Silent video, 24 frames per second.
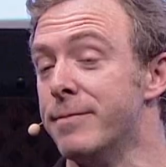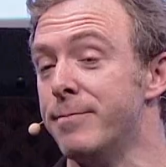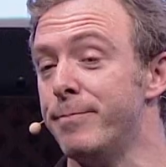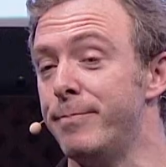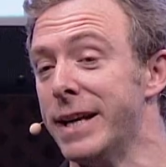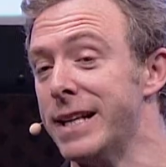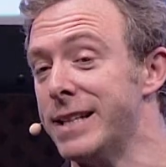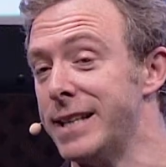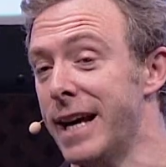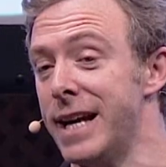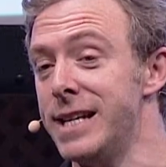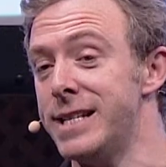
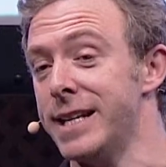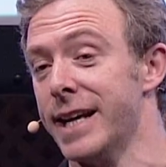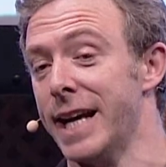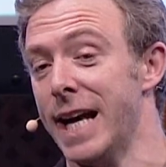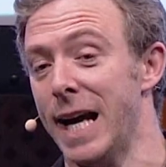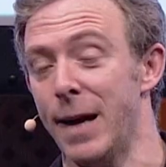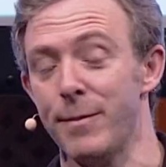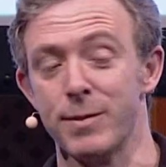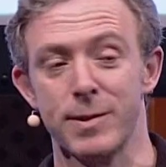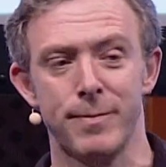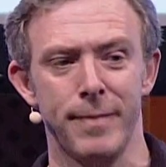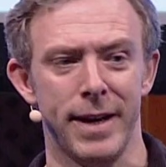big dating
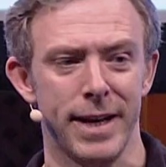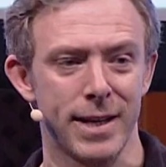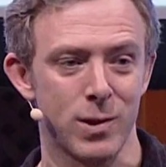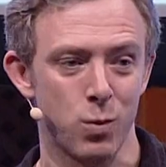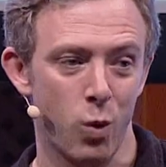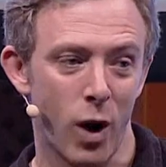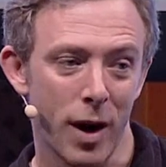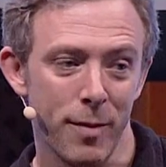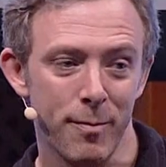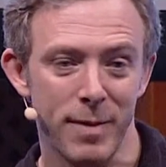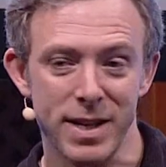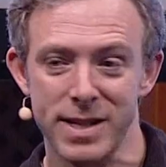apps makes
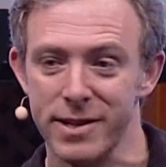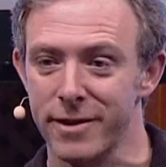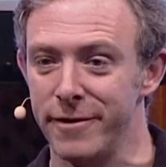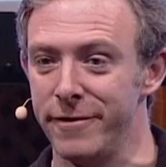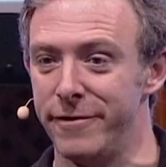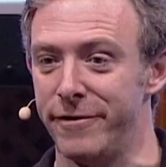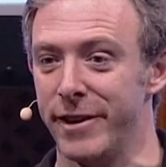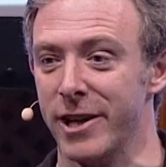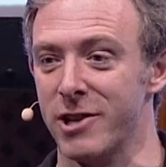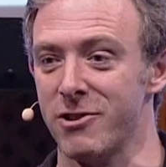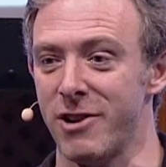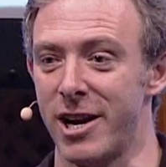one
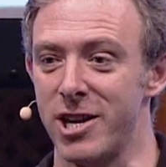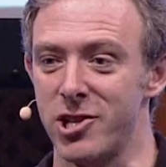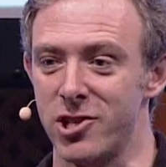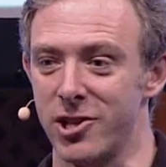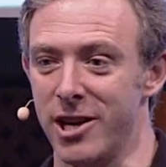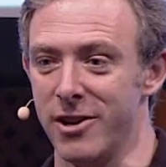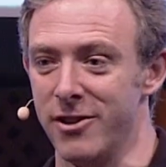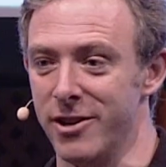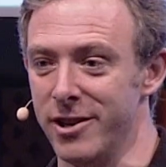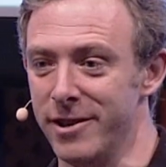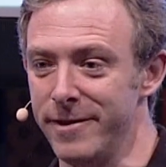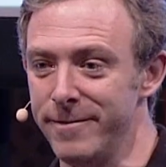misconfiguration
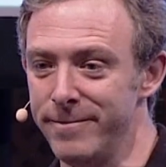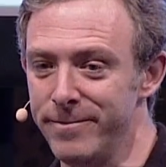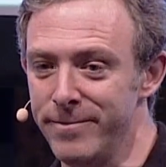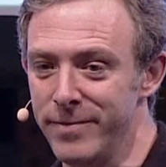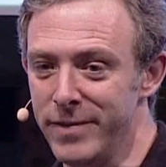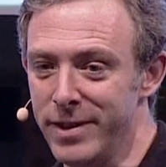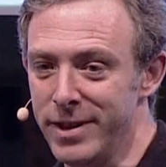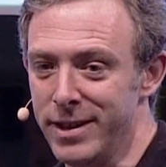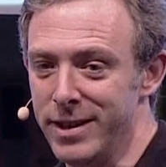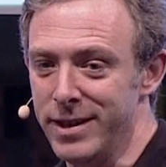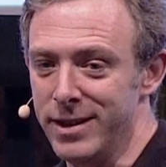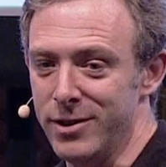error,
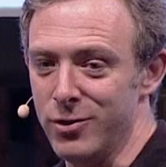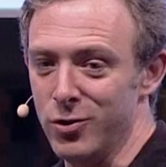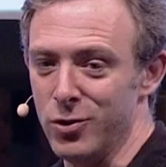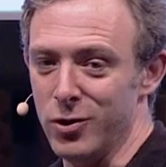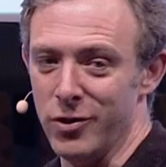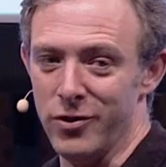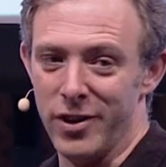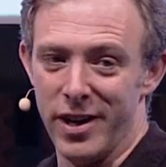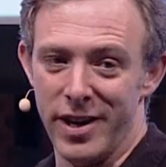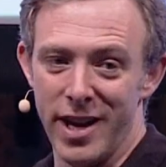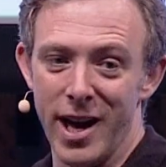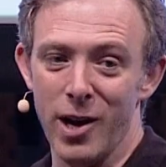on
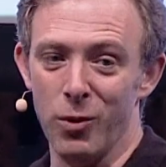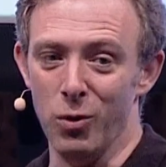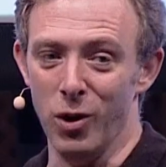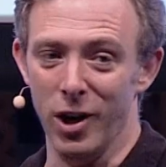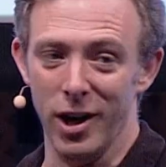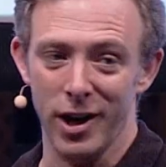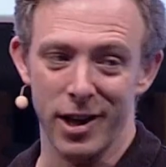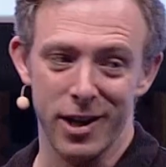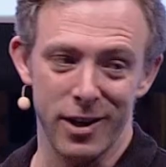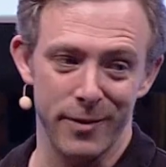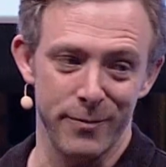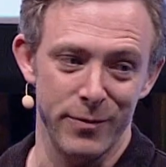their
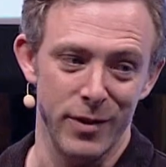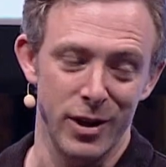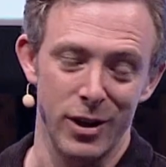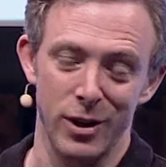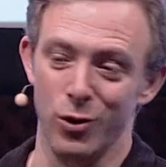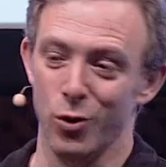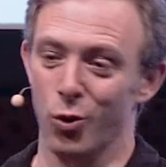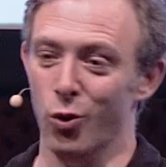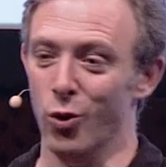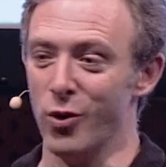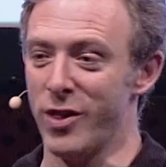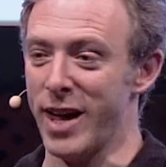network,
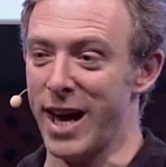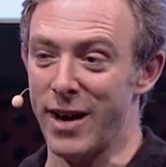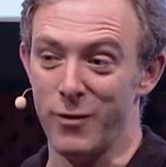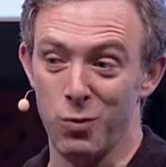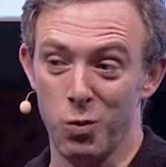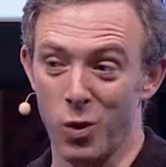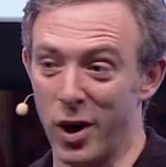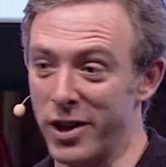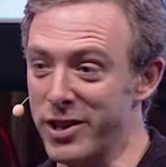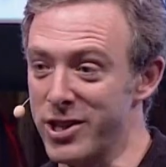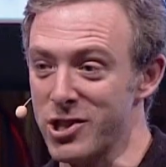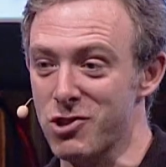or they have
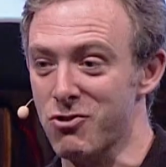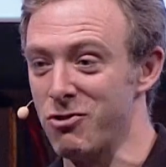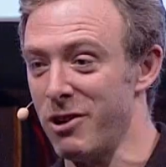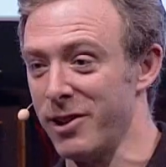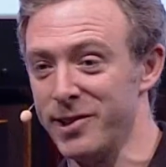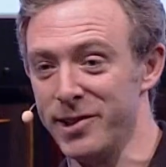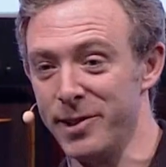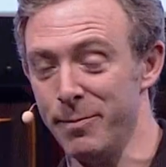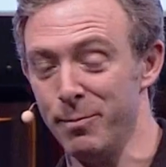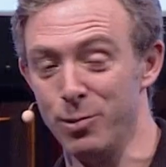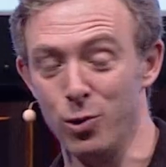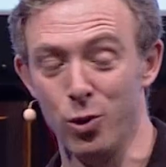one
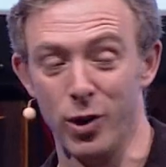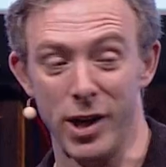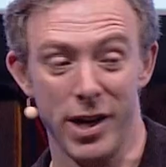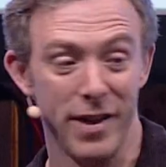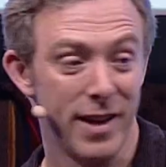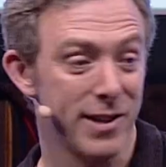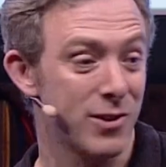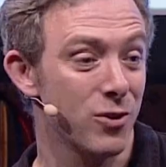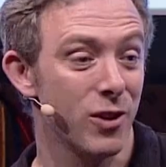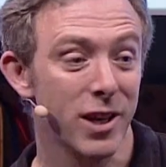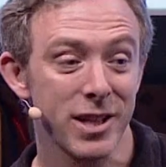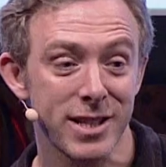disgruntled employee.
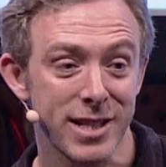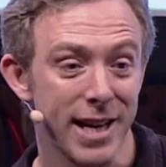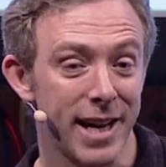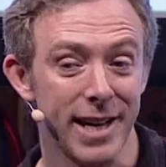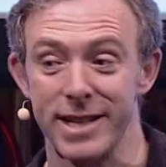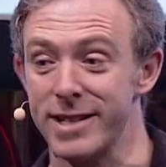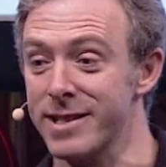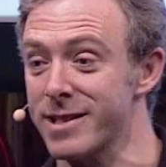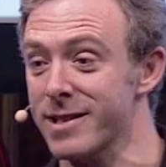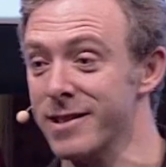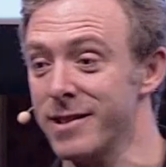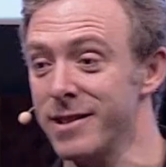That's all it
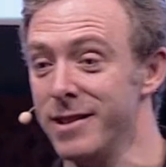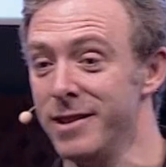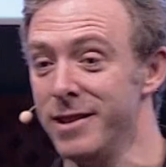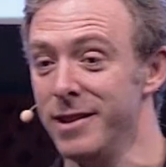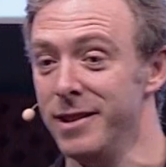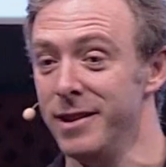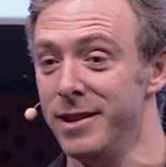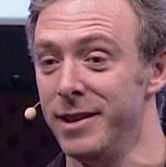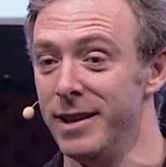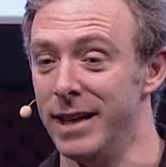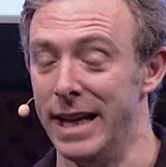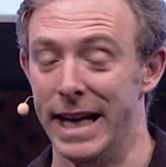takes.
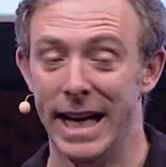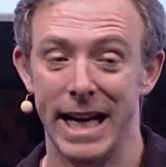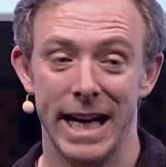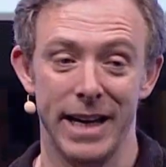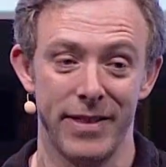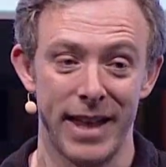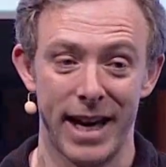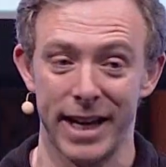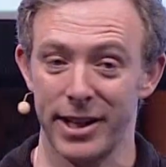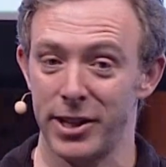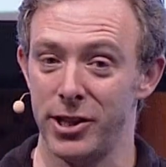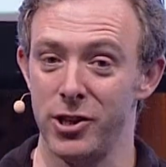And
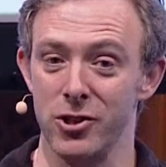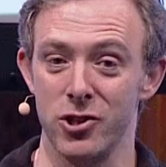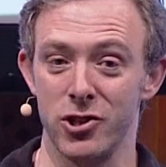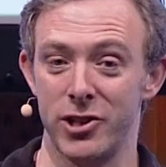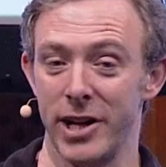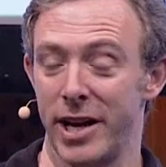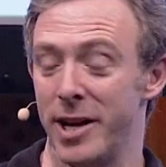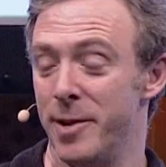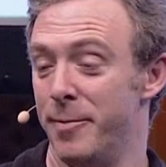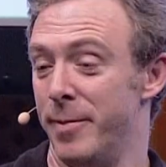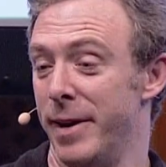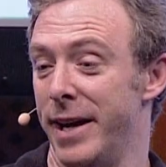that huge
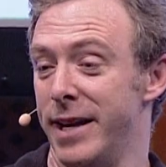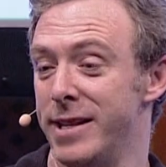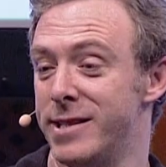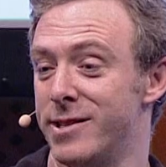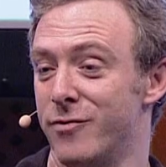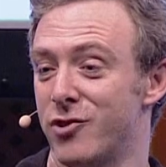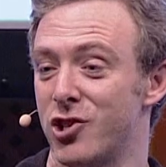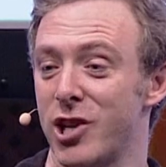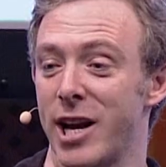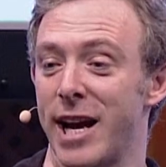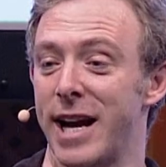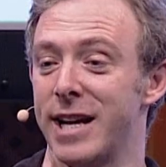database of
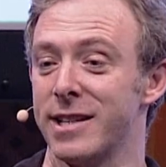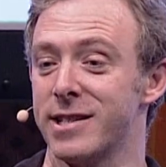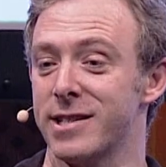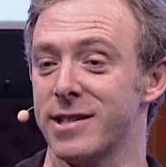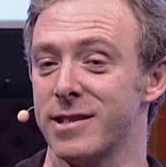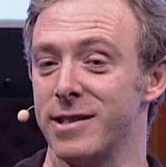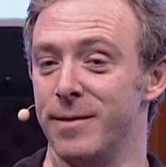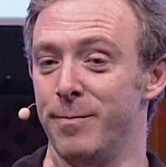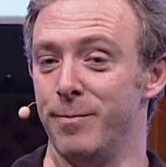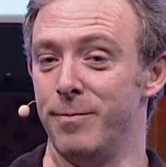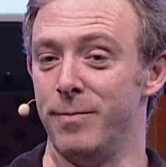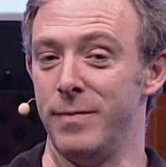chats,
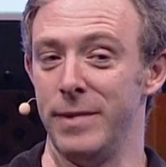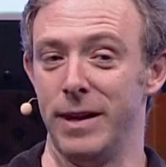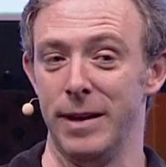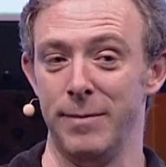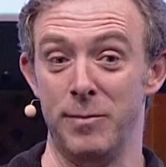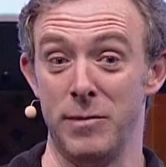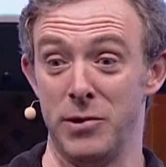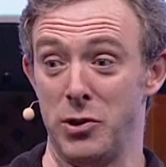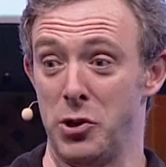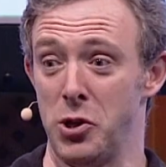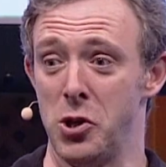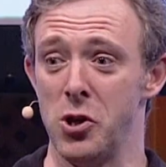and, and
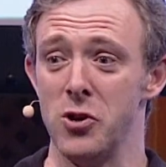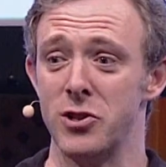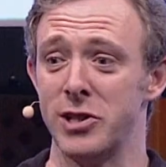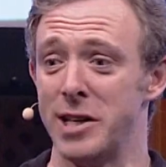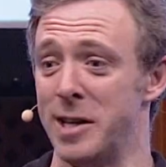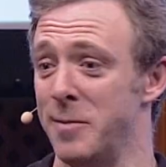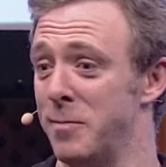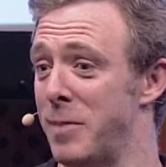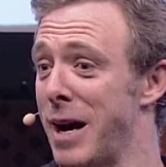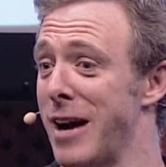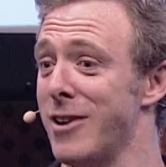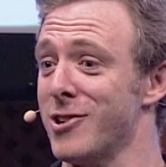hugely
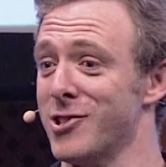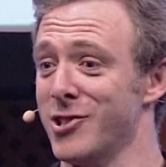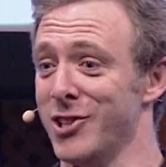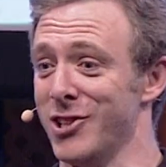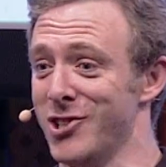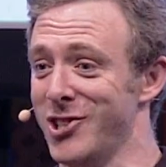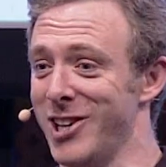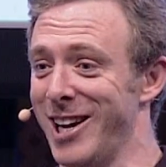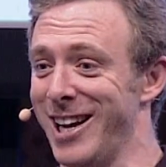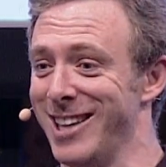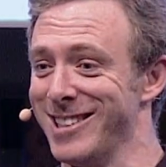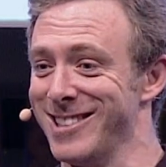embarrassing
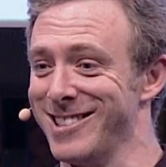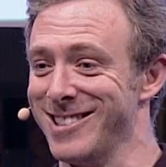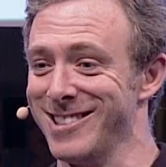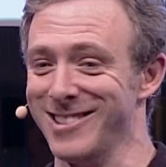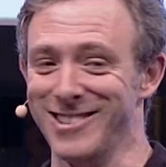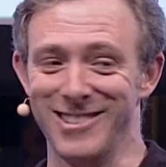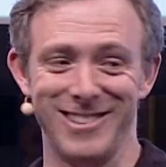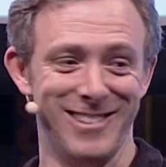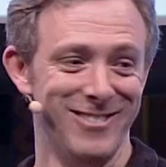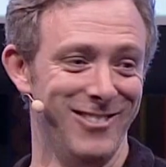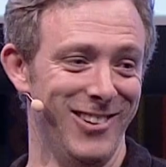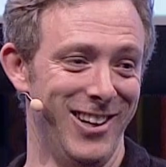chats,
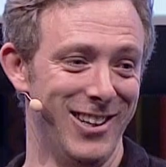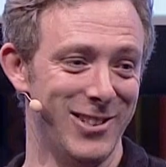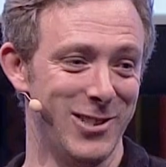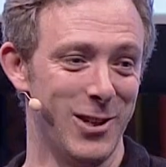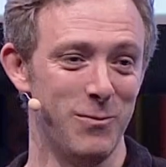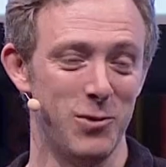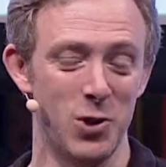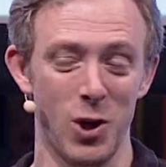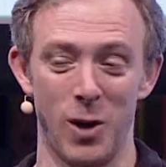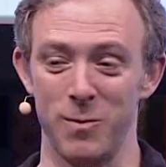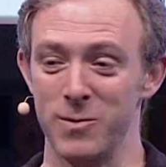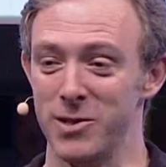right,
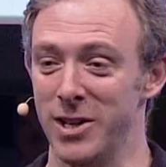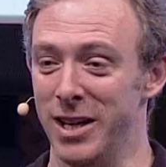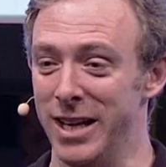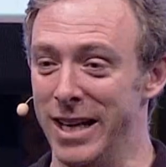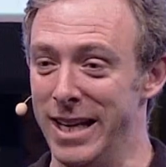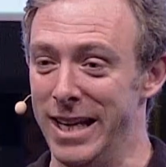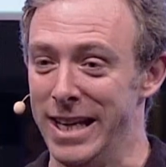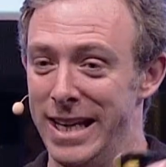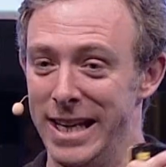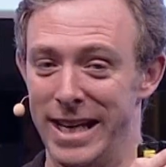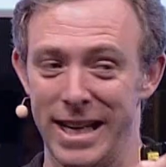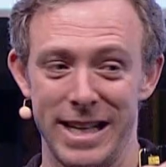sometimes,
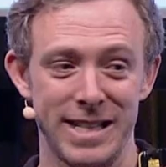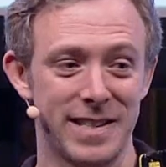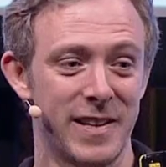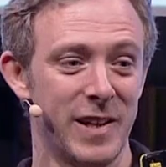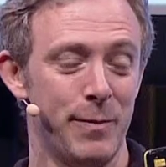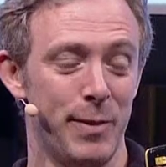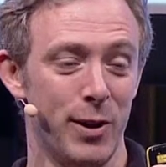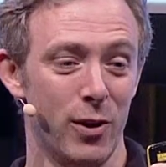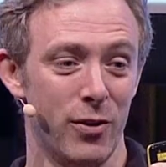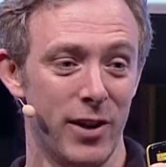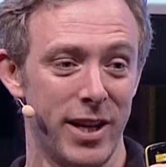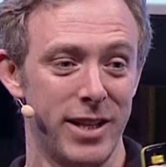is going to
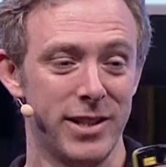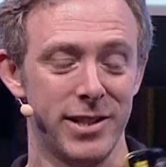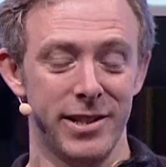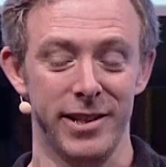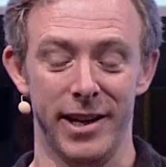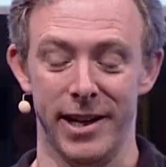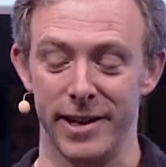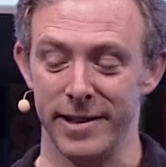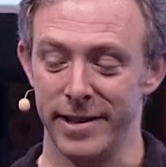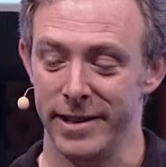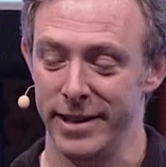be on the internet.